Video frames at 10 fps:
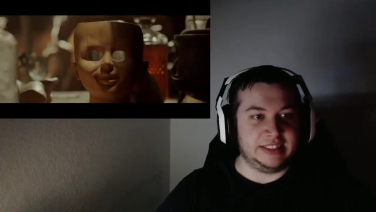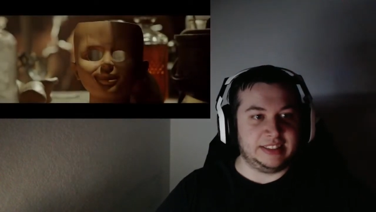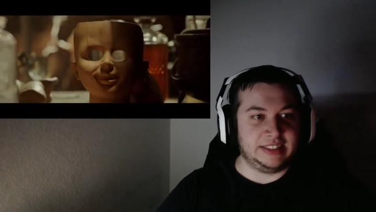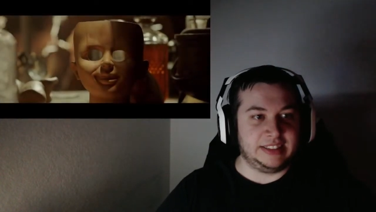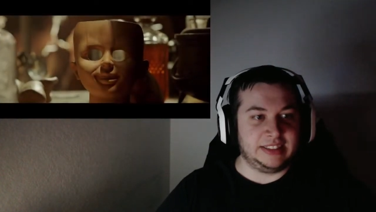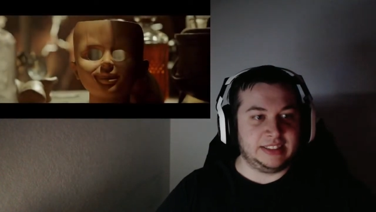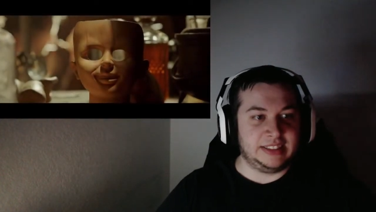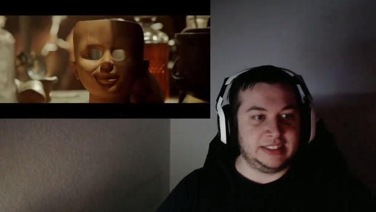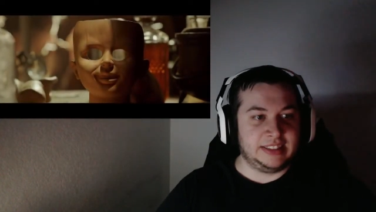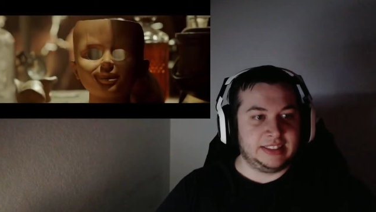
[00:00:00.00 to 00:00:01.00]

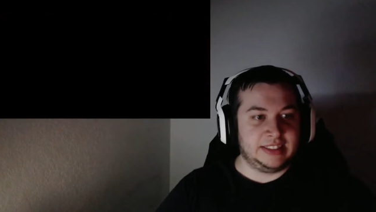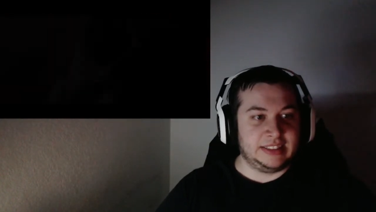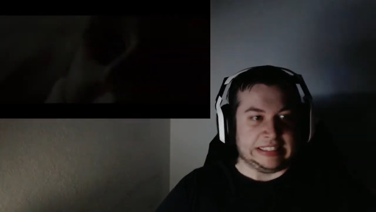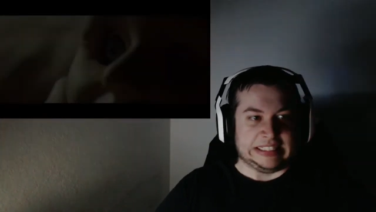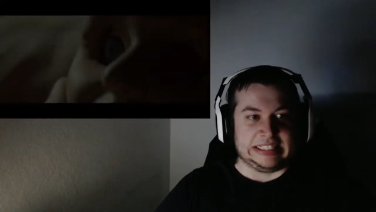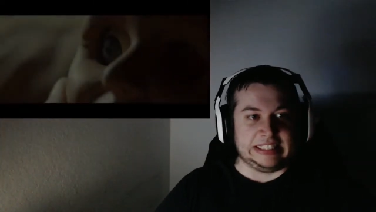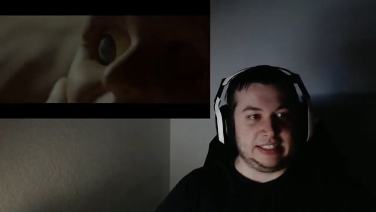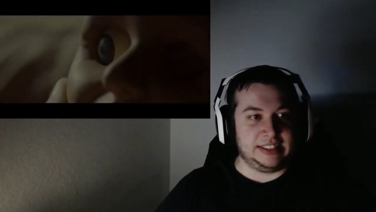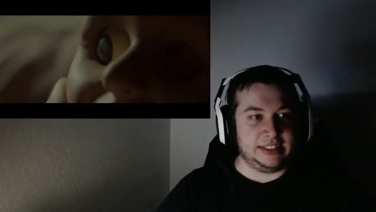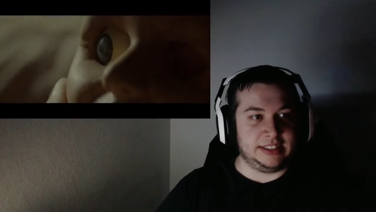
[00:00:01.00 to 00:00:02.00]

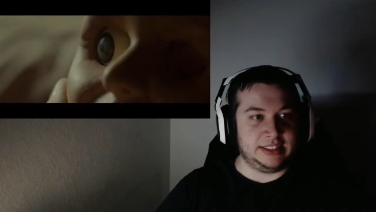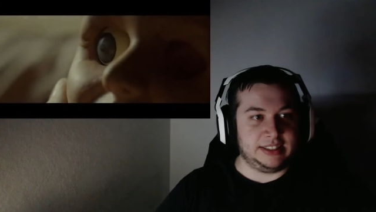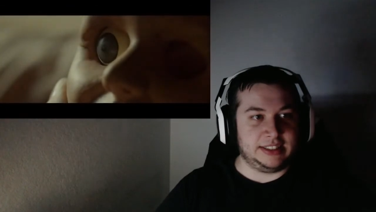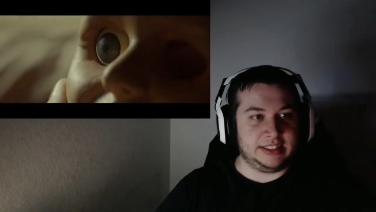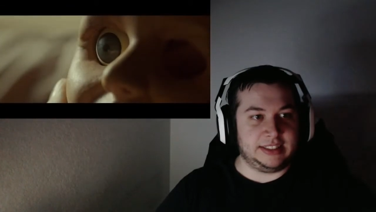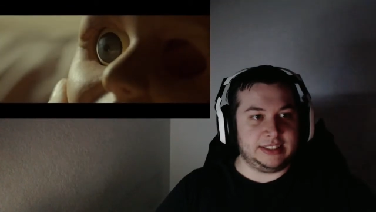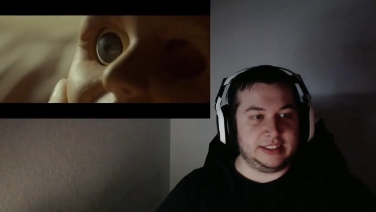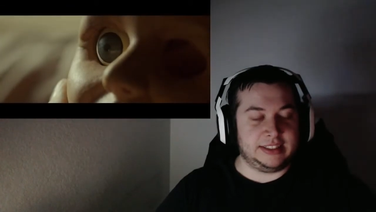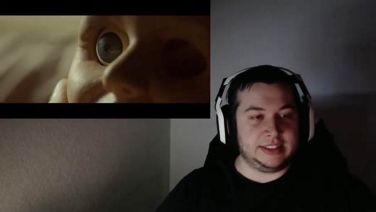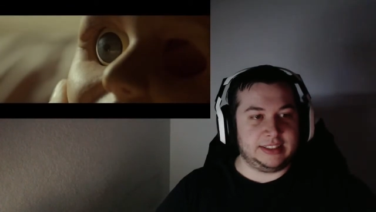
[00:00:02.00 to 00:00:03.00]

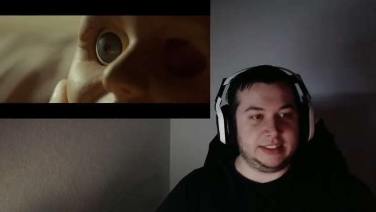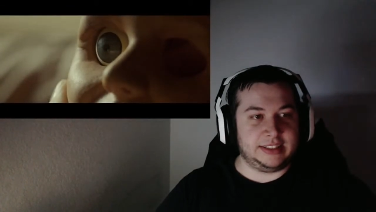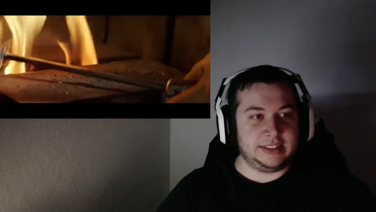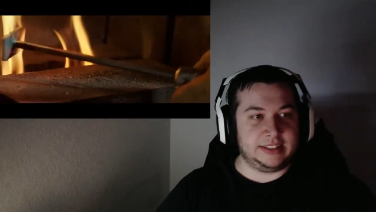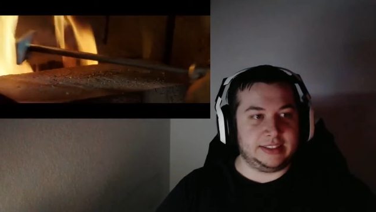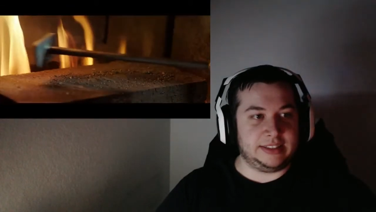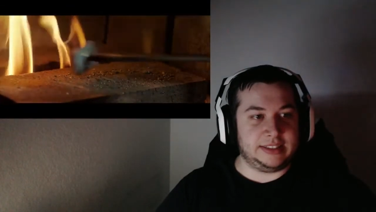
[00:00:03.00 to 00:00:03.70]
No one is speaking in this clip.